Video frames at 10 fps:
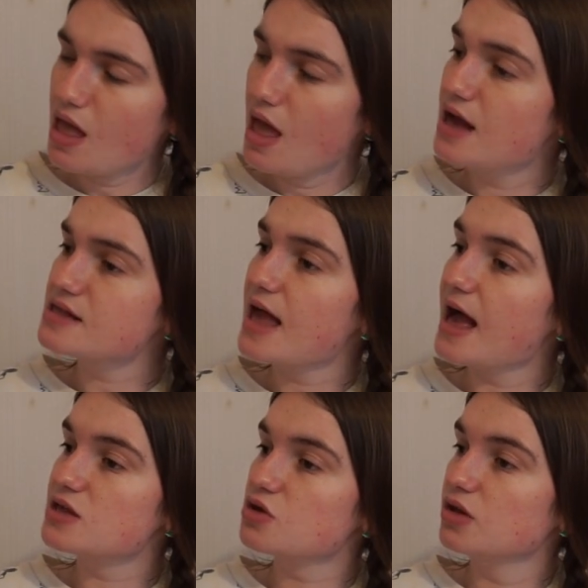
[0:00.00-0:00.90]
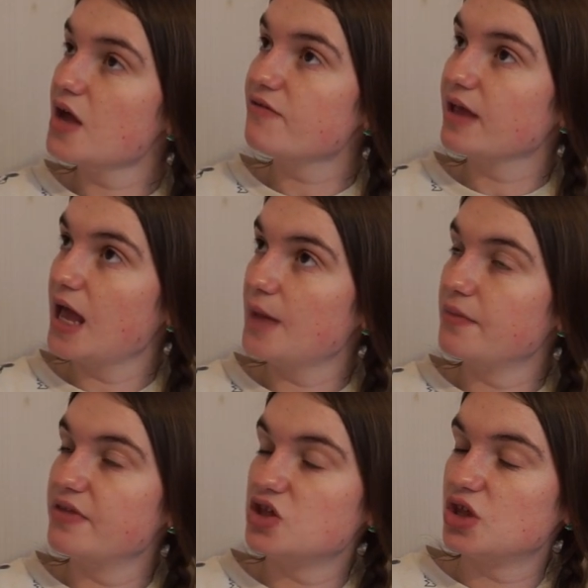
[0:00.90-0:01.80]
as it has done every year, but
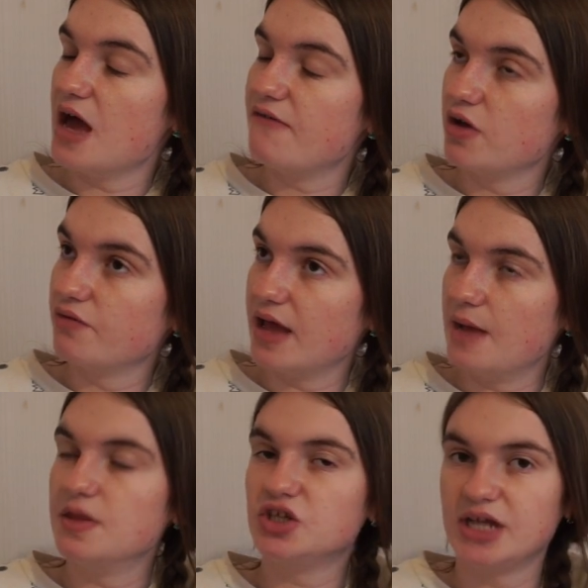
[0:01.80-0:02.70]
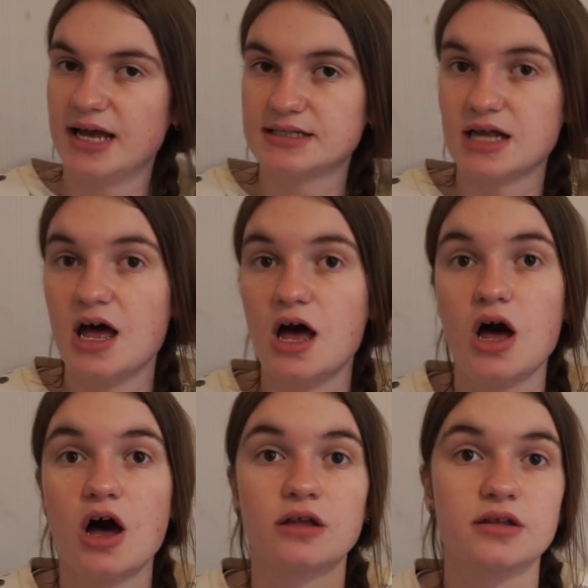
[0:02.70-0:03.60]
this year's
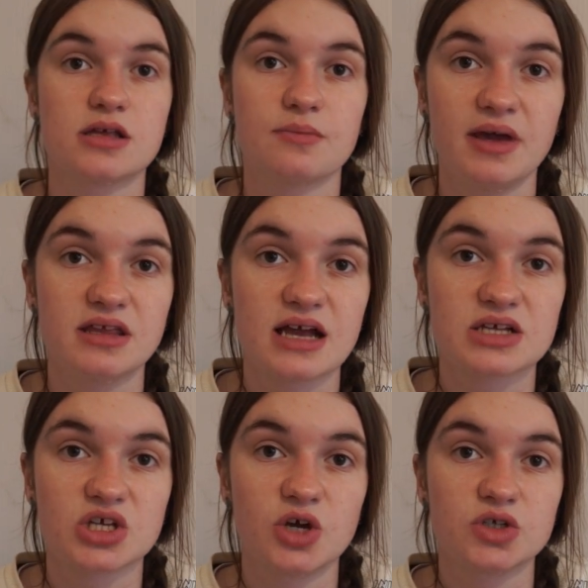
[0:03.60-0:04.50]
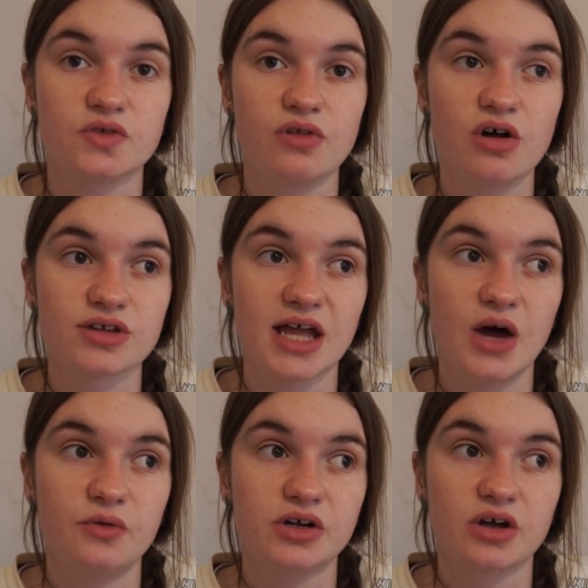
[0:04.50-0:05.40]
there's a big excuse of
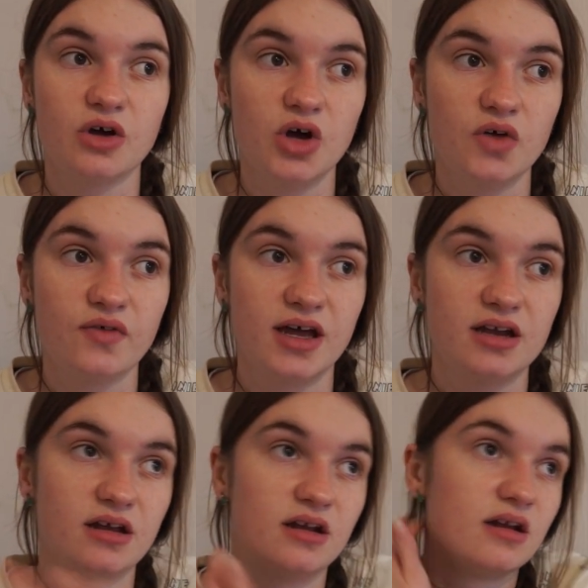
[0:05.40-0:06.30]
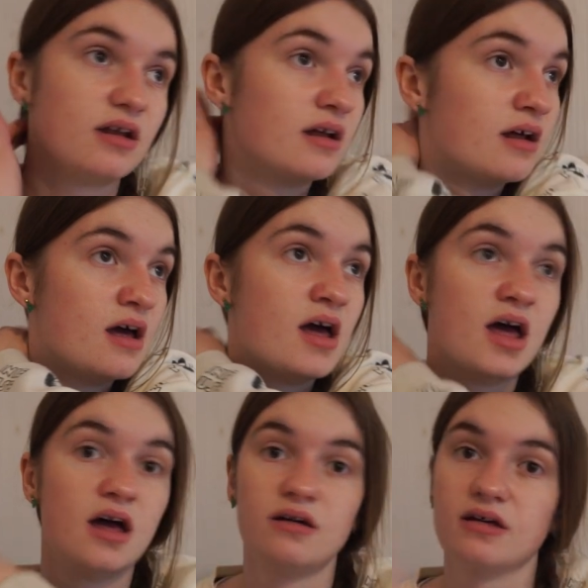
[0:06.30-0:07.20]
lockdown and COVID and
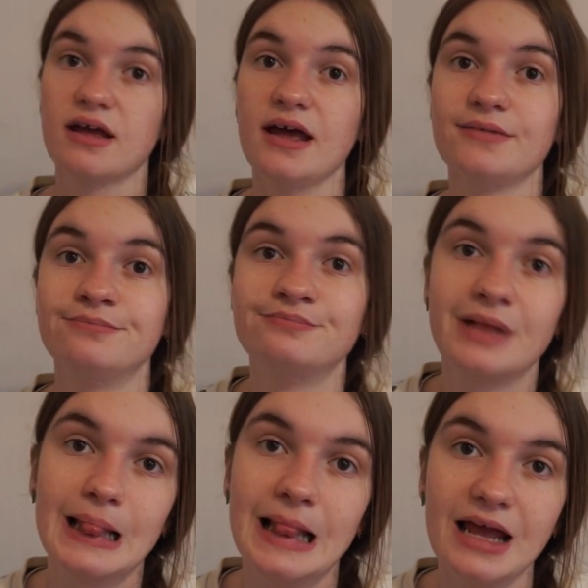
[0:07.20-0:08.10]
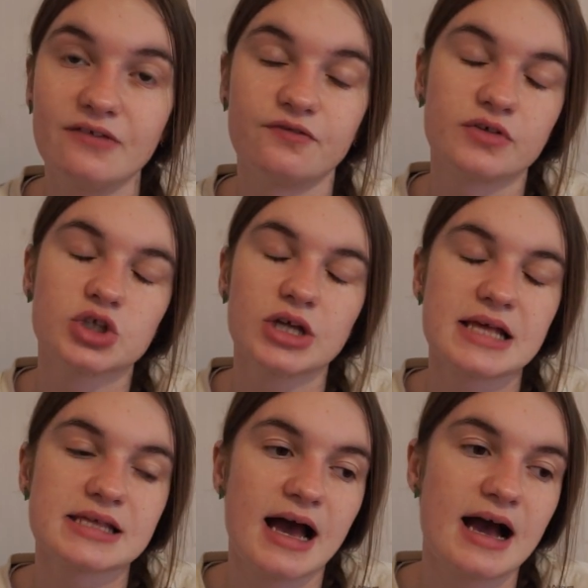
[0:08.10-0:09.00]
yeah, life. So yes
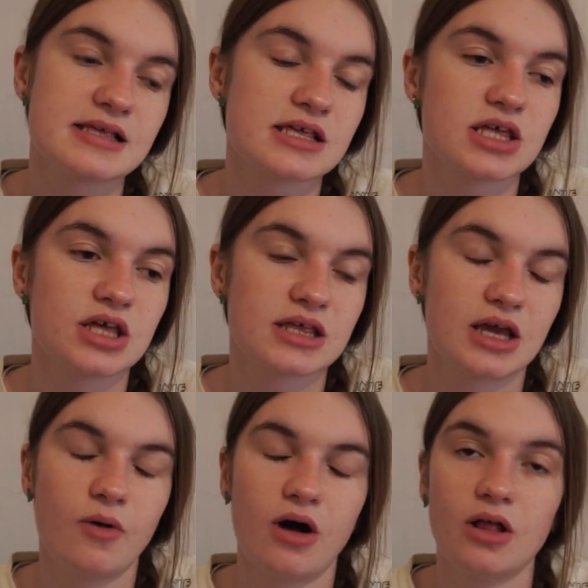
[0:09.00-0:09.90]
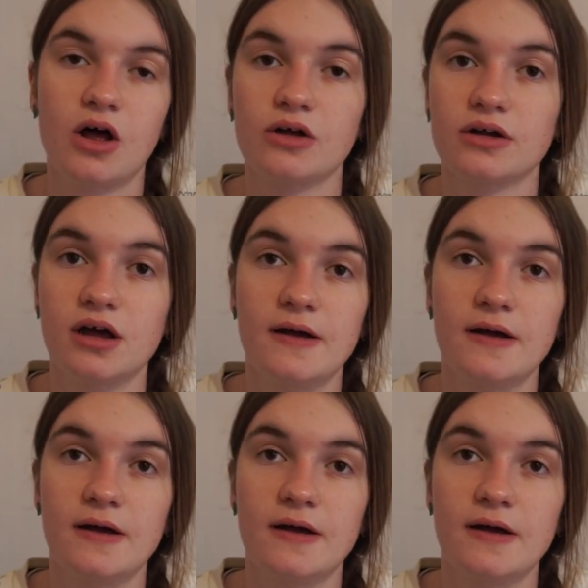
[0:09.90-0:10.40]
guys, I'll see you all on